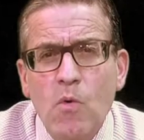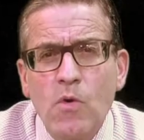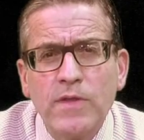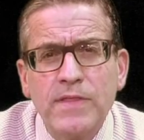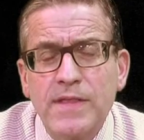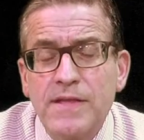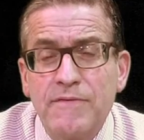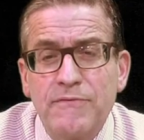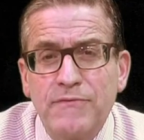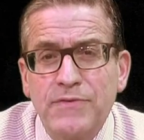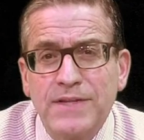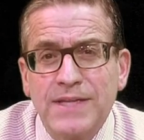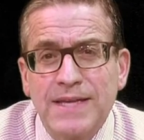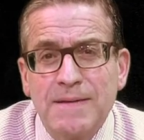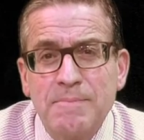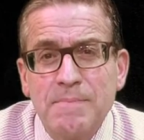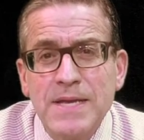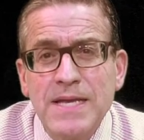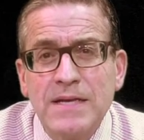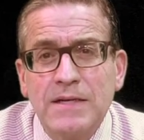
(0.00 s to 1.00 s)
more than a
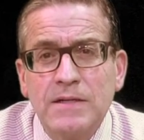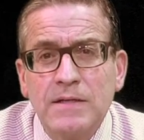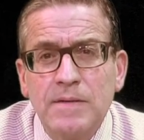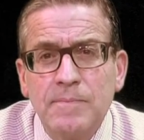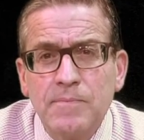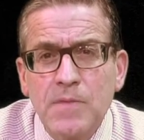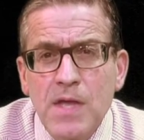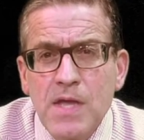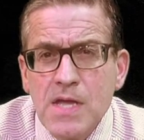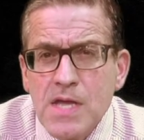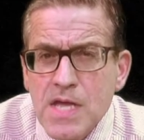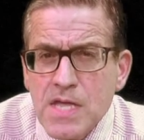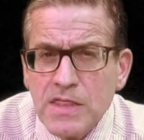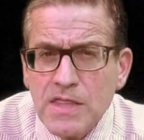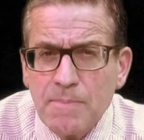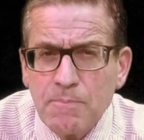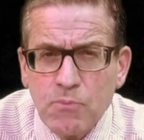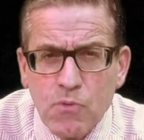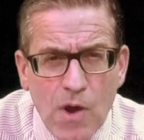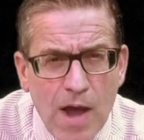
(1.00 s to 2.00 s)
filling meal,
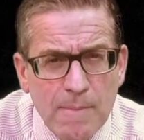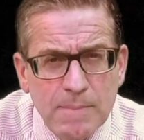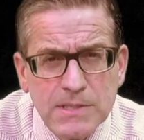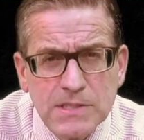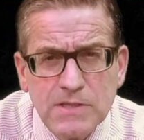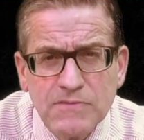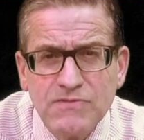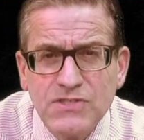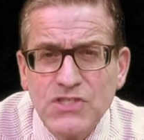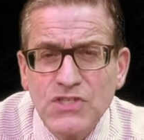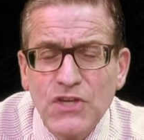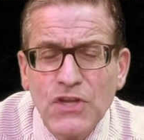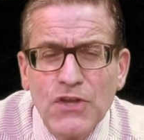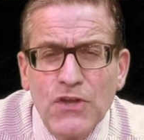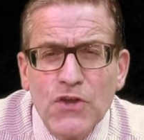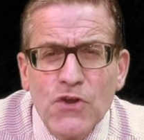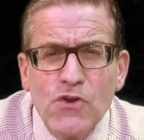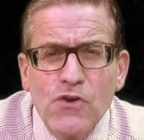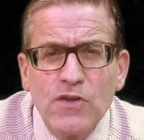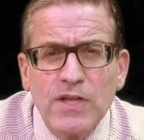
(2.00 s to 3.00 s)
the promise of
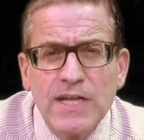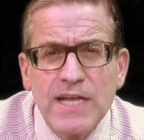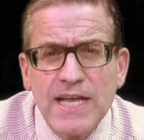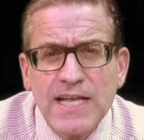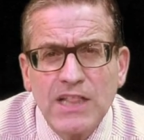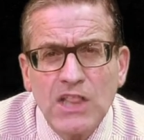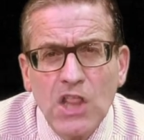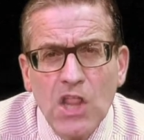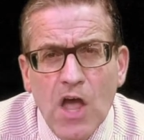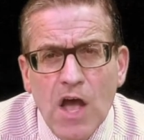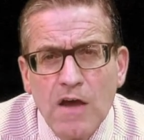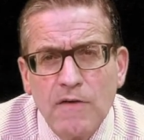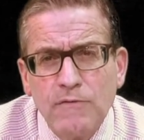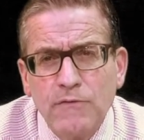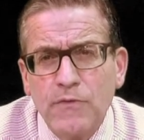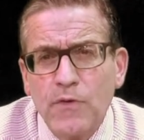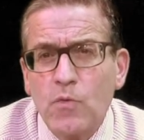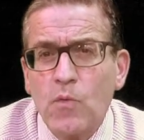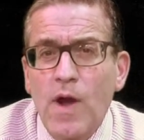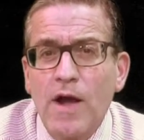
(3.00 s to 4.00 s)
security and
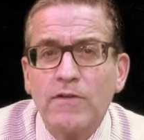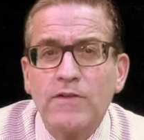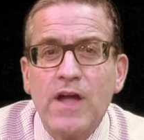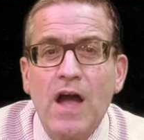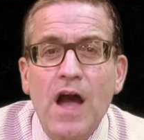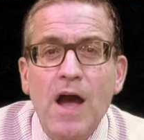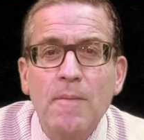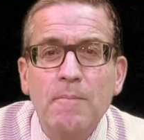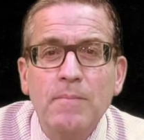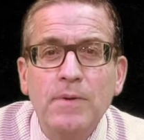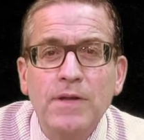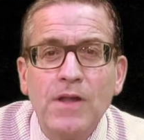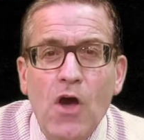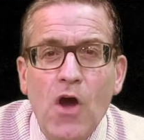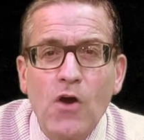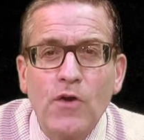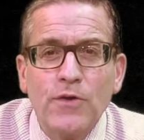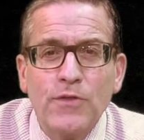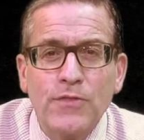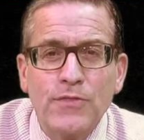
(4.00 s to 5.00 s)
love around a humble
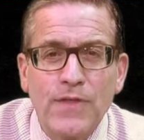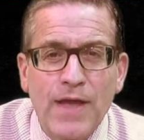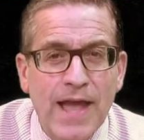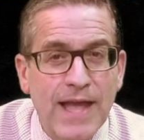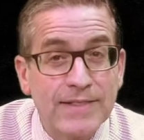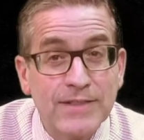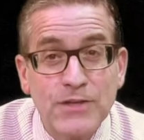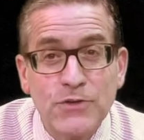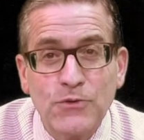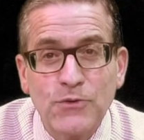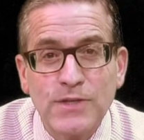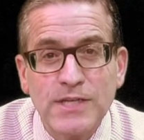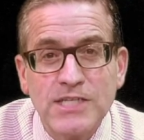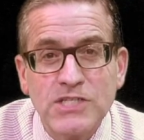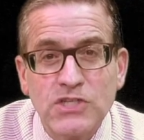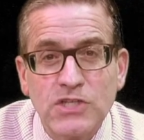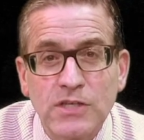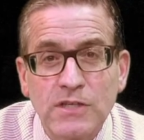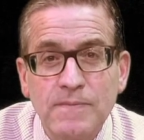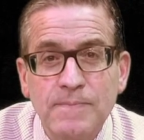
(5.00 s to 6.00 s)
hearth and the
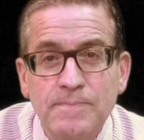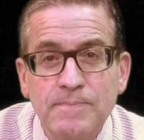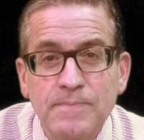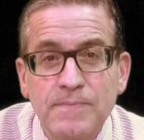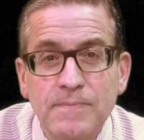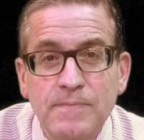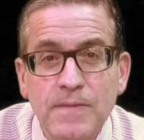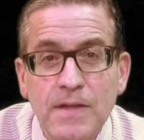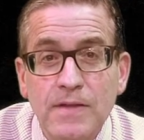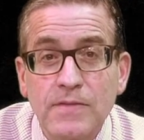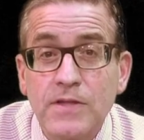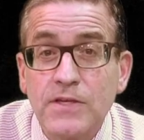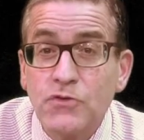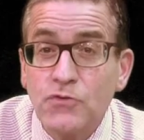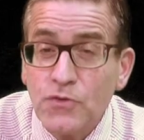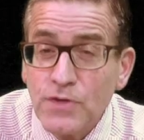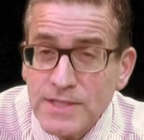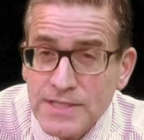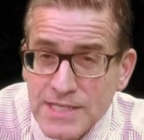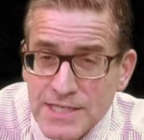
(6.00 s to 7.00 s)
tradition the
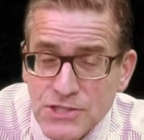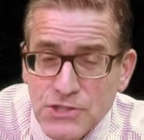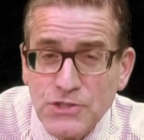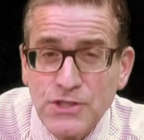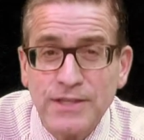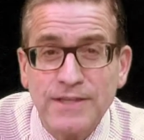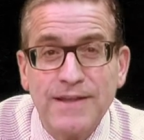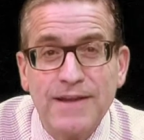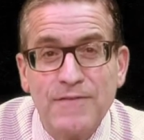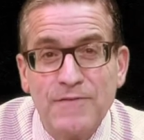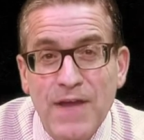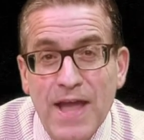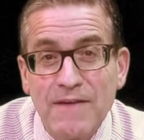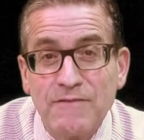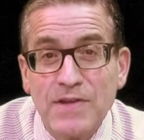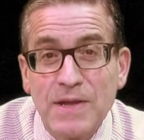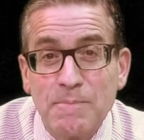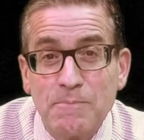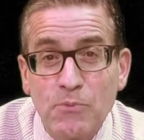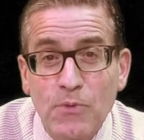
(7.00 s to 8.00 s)
tradition of
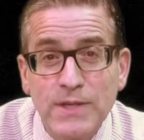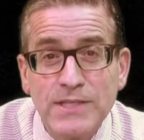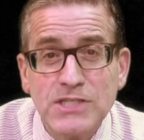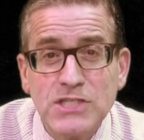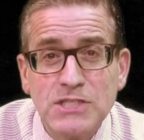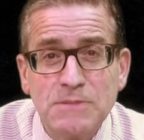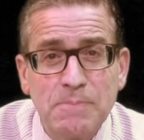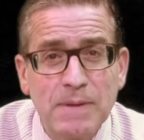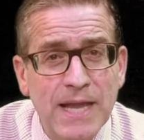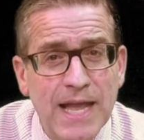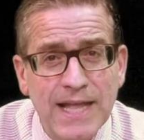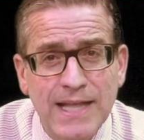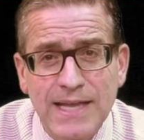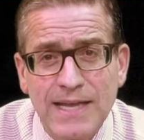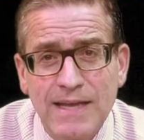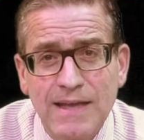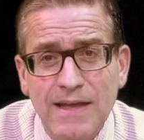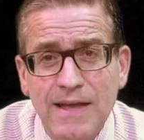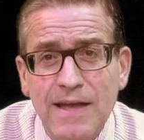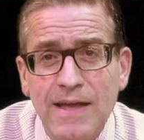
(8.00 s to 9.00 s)
having Prince
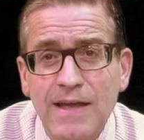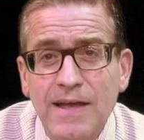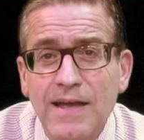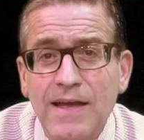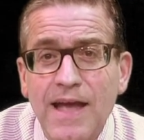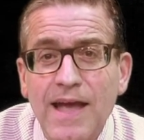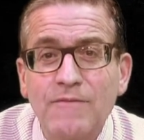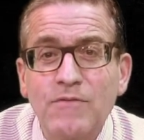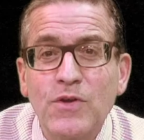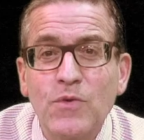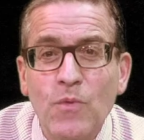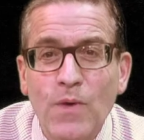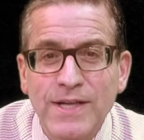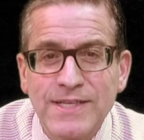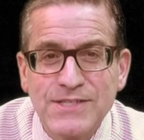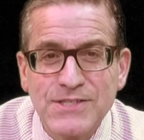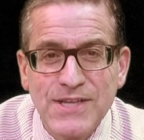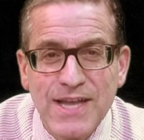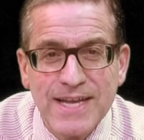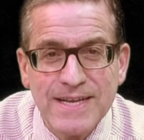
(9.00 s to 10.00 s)
Spaghetti every
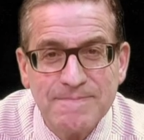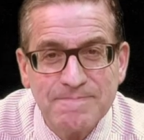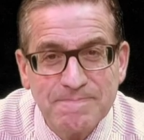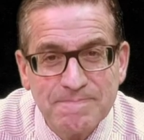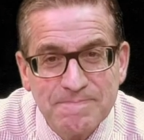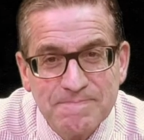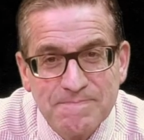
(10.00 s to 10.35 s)
Wednesday.